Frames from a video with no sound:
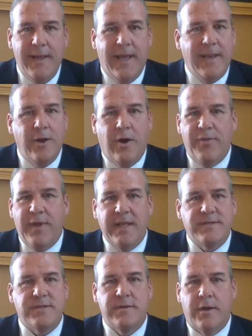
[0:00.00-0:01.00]
And I think
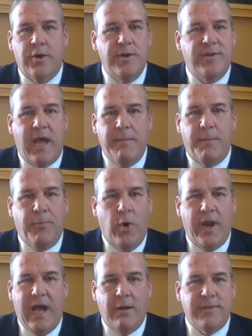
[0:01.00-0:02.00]
it's a good time to
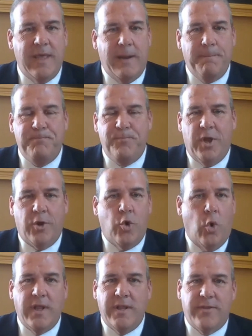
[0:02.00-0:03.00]
point out that,
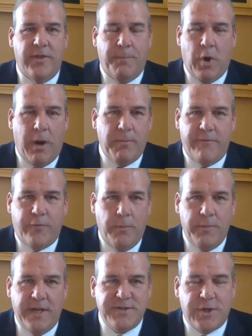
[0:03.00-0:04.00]
according to the Department of
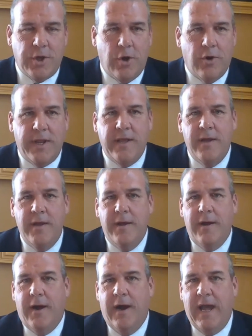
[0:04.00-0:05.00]
Homeland Security
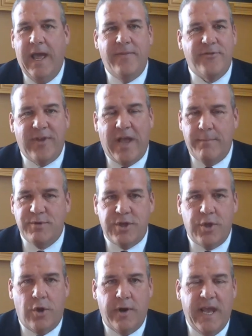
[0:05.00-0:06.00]
and the
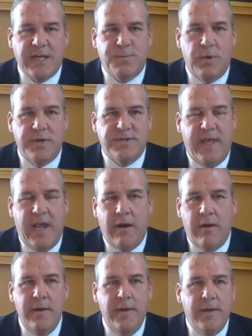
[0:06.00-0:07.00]
cybersecurity experts
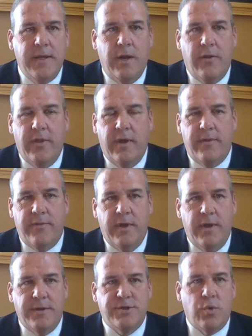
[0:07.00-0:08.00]
there,
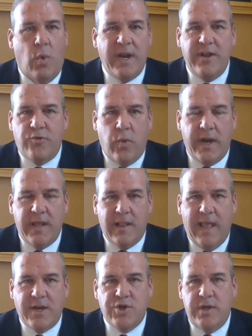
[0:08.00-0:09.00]
the 2020
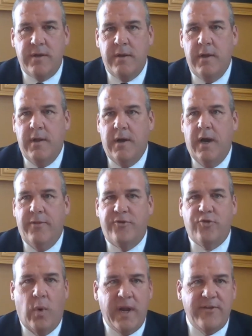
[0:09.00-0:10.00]
election, the
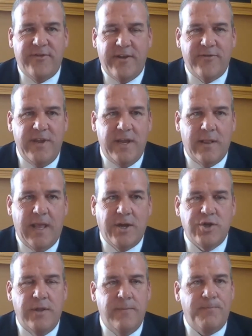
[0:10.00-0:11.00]
2016
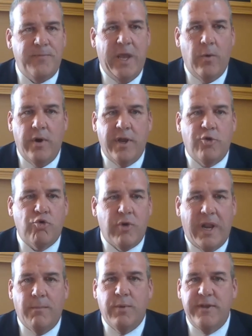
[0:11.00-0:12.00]
election, they were
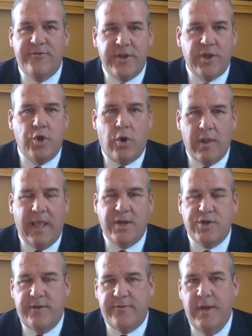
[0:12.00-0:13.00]
incredibly secure
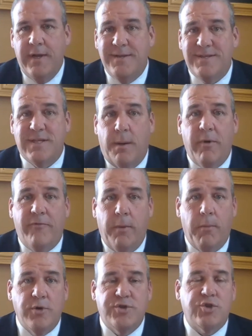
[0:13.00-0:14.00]
elections, some of the
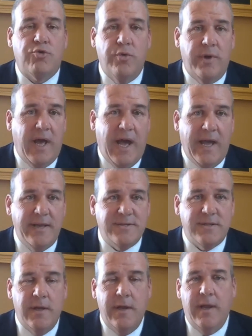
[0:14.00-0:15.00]
most
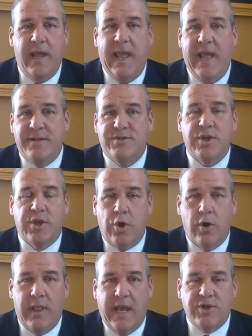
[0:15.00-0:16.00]
scrutinized and
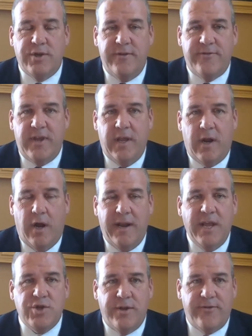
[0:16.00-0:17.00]
secure elections in our
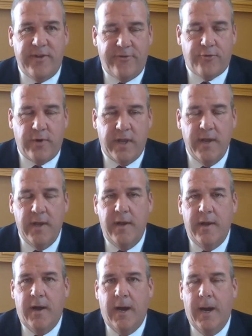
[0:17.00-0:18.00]
nation's history.
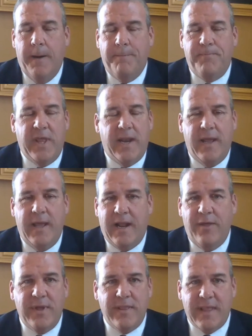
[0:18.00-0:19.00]
And
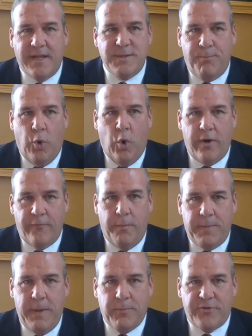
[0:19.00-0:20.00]
I think that's important for
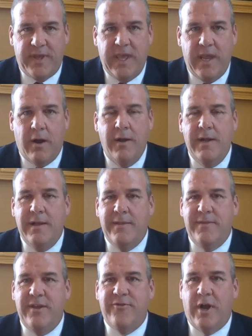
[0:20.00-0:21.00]
people to hear.
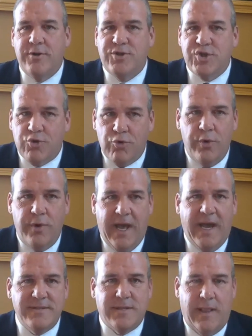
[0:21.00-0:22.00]
These are
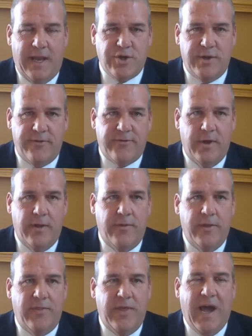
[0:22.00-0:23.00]
scrutinized elections.
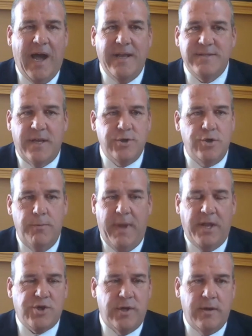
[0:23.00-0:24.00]
The eyes, as you
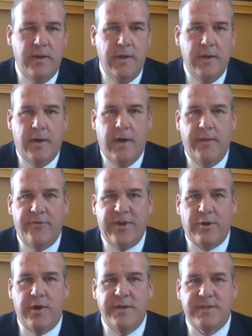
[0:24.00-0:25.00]
mentioned, the
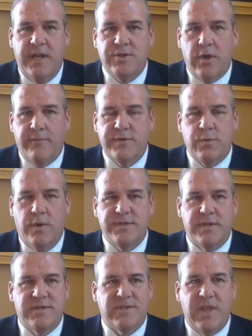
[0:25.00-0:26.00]
Secretary of State's office
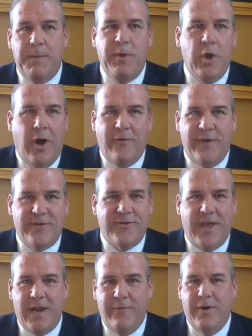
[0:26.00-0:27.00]
was a sleepy office,
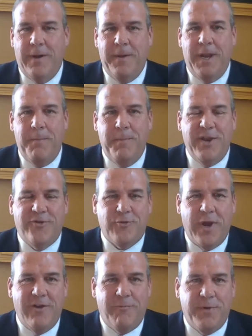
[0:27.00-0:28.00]
kind of an
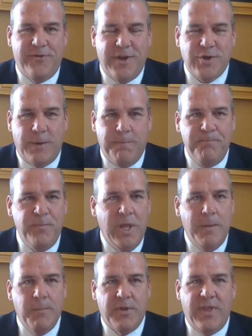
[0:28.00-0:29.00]
administrative position.
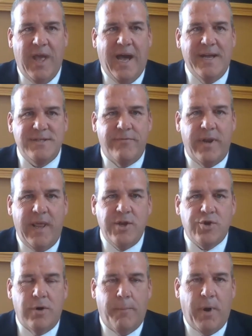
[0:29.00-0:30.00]
But the eyes of the
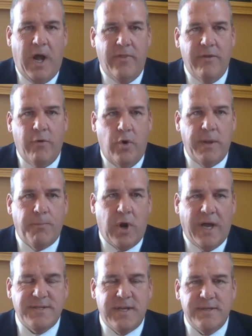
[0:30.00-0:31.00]
nation are upon the voting
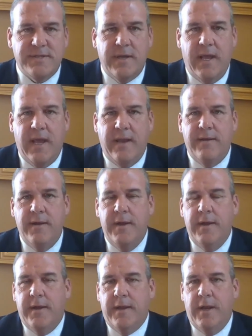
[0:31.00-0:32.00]
process. And,
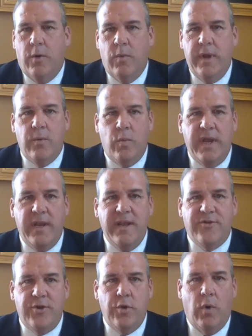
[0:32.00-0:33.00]
we
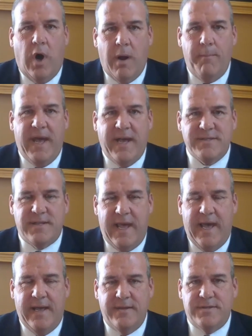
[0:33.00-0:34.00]
need to do our best
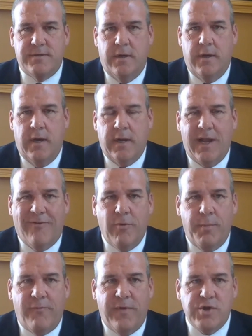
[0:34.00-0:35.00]
as
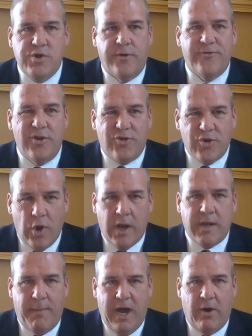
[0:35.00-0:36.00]
government officials to
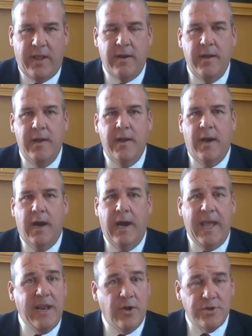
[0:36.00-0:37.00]
talk about it
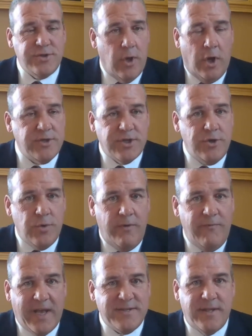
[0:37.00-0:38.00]
and also to
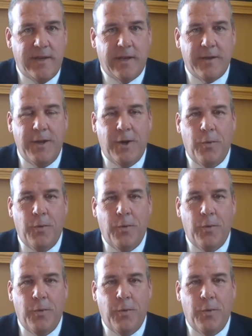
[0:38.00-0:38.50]
invest in it.